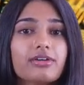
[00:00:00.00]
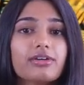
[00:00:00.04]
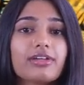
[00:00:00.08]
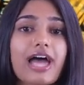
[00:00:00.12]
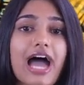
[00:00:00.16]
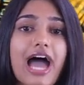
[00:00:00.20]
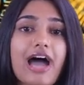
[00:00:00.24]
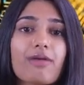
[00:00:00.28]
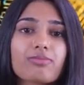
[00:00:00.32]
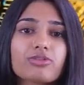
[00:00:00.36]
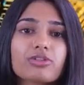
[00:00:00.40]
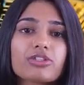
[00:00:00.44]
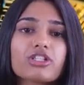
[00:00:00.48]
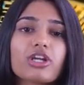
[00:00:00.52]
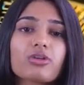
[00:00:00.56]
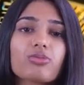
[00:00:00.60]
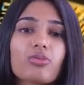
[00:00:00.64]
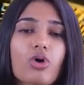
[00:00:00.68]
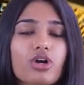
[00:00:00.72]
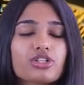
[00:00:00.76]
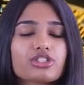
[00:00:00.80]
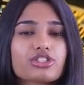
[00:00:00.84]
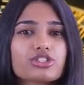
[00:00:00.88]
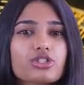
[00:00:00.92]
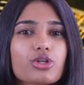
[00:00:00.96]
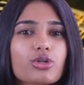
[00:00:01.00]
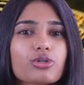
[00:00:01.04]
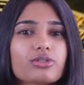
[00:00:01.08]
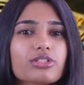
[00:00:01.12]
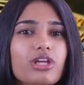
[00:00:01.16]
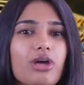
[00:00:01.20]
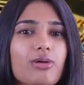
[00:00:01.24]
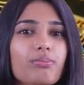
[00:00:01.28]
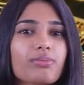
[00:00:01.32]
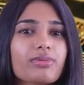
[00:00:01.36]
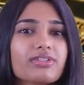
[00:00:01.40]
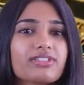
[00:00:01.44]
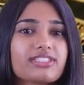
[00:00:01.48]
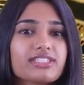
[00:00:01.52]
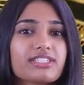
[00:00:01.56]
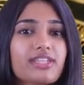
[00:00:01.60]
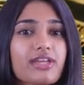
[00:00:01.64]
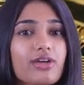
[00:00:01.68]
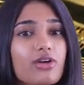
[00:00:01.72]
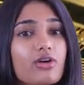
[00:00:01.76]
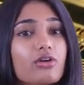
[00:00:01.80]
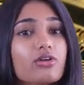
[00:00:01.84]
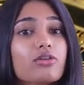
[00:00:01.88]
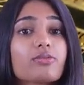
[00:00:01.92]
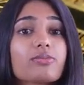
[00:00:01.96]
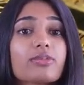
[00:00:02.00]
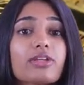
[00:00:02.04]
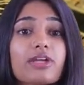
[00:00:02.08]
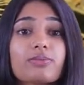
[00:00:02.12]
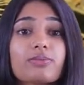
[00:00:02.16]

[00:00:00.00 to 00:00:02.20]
After they launched their token sale, they